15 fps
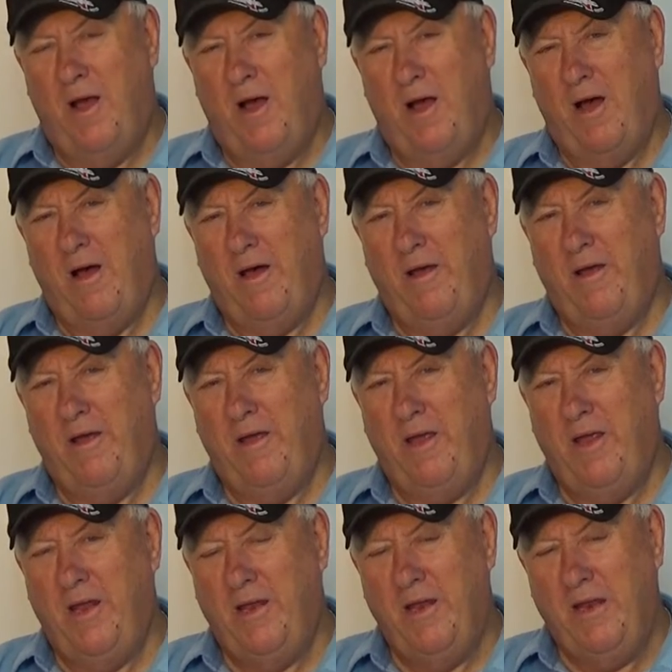uh,
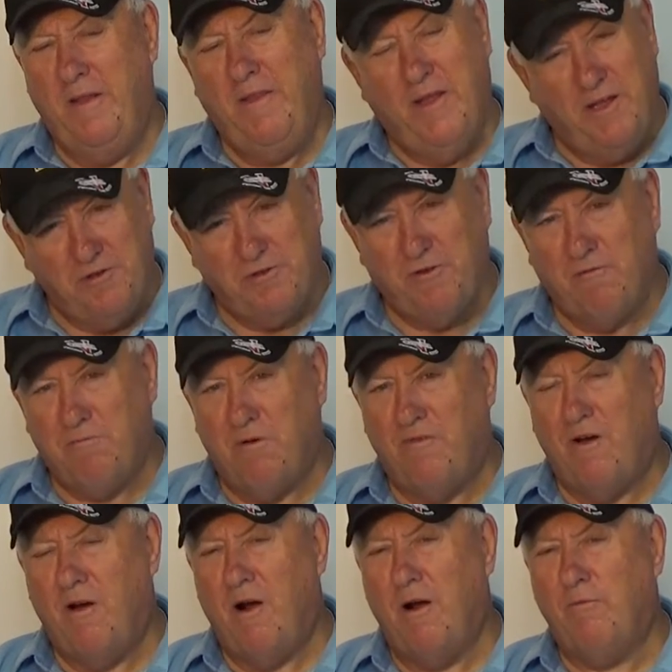in, in the history of
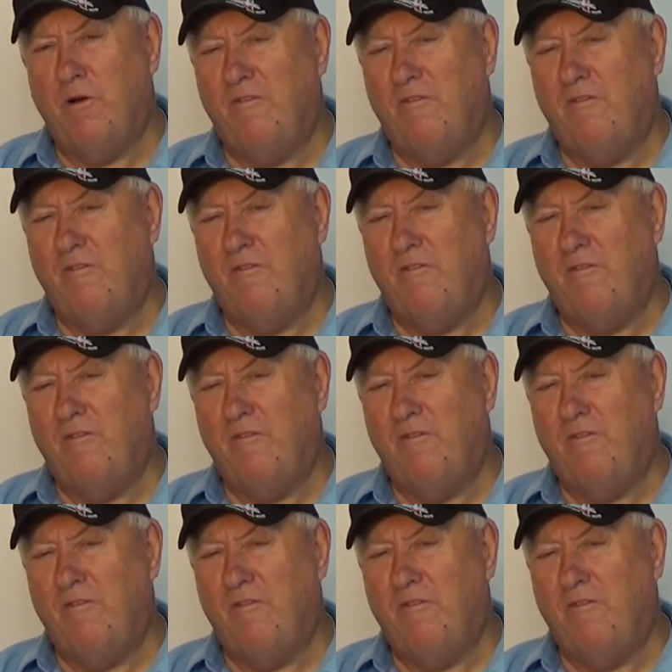Brevard.